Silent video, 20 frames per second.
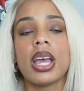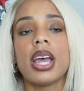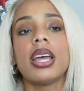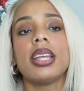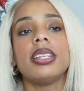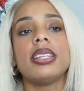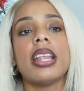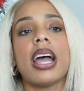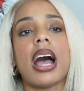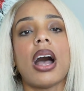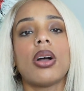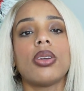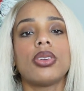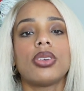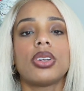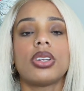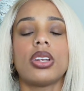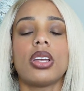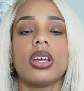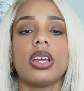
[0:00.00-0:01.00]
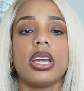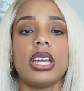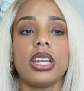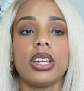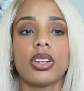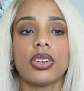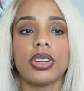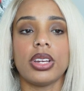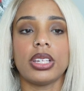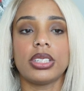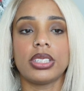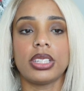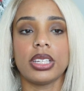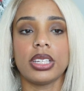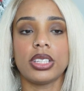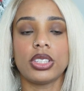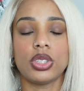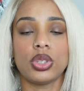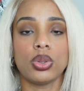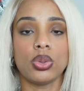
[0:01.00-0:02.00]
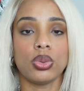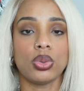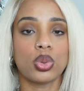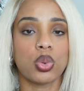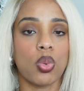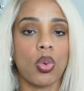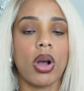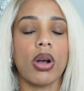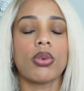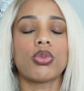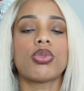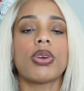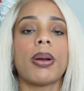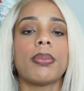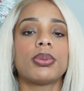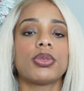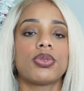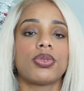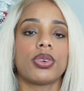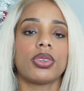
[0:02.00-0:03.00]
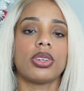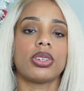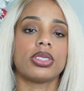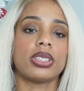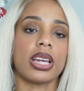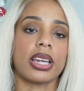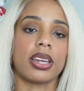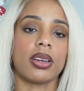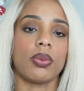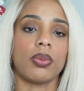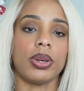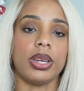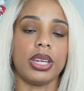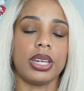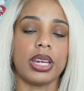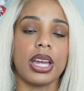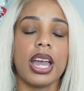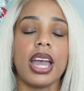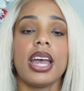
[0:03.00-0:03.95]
Now you're gonna increase it to 12 reps for the second week.